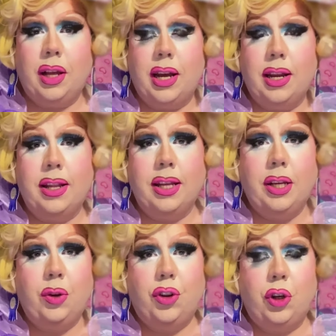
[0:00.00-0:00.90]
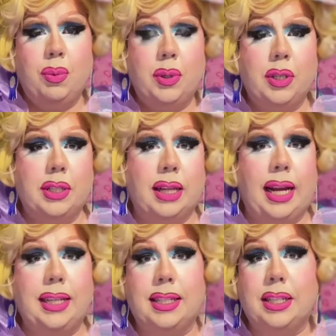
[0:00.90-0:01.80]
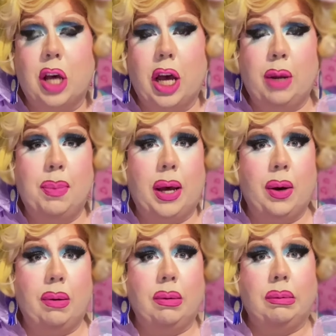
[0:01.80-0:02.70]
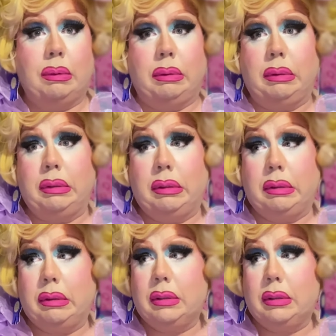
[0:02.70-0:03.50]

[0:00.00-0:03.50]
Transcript: of the YouTubers like to talk about, oh,